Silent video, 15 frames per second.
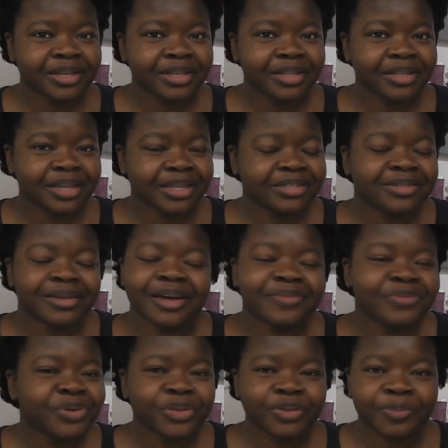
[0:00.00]
that's kind
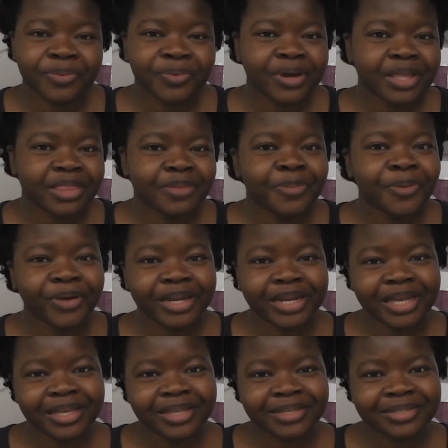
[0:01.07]
of not the point. The point
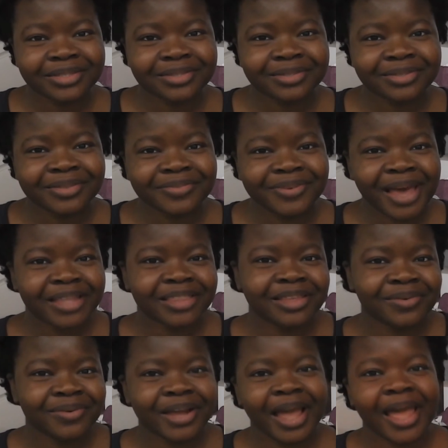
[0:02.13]
is the fact that
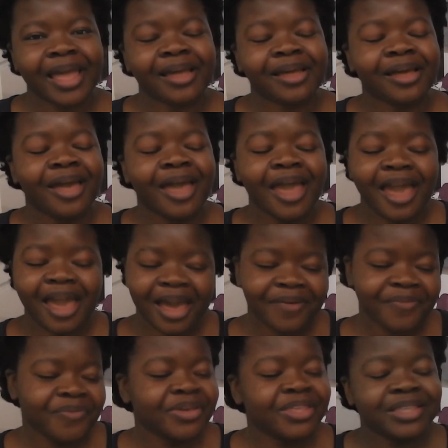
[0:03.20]
you're getting
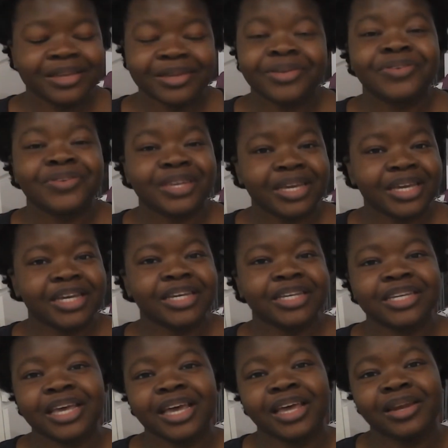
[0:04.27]
everything you need
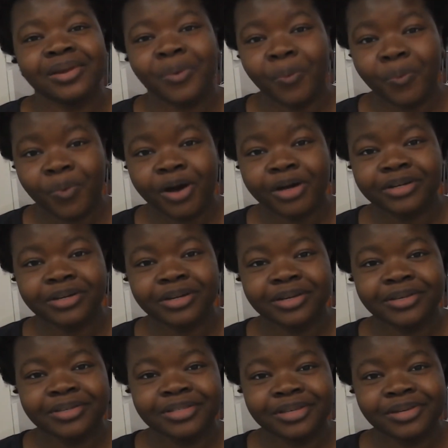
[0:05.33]
in
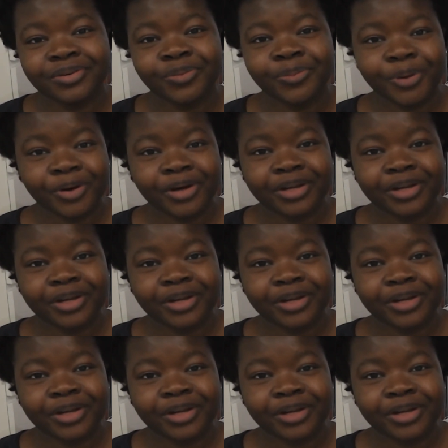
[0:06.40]
one single pot.